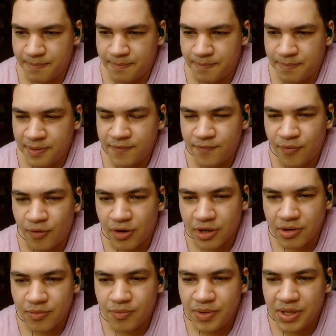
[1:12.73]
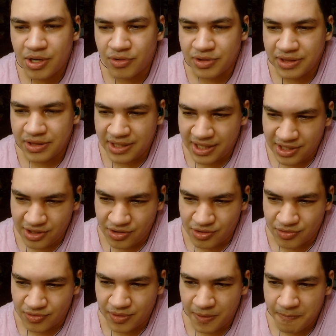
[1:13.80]
Before we
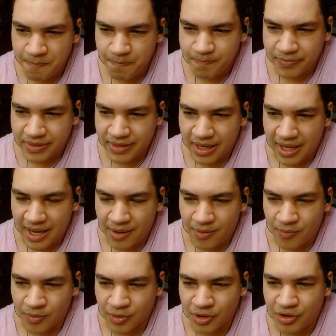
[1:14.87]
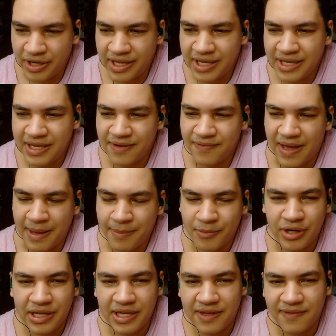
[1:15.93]
continue, I'm gonna give
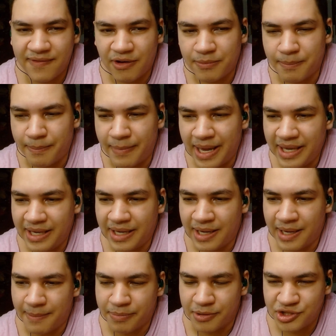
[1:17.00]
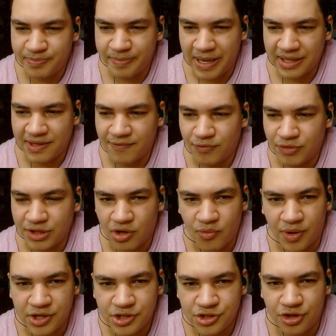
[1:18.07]
out my perspective with the
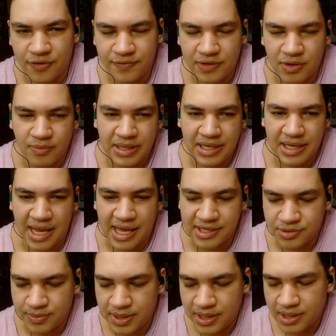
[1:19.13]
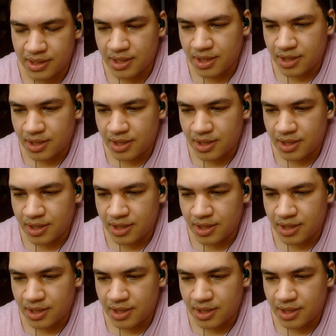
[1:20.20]
question of the week last week.